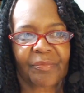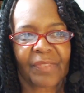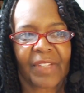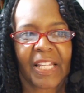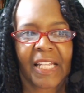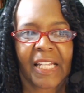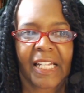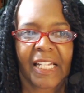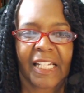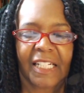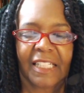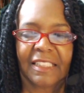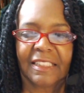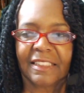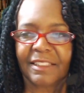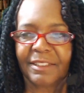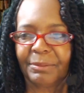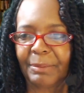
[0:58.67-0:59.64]

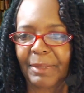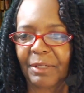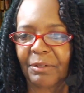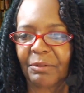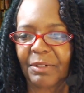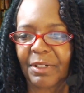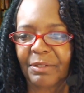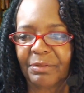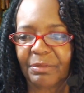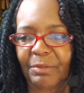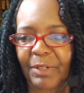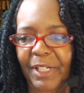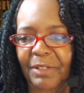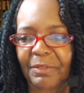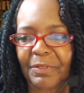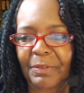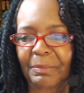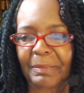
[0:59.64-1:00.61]
This has been a rough week
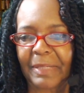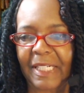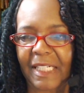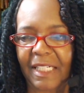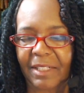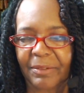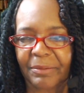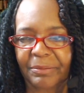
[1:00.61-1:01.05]
for me.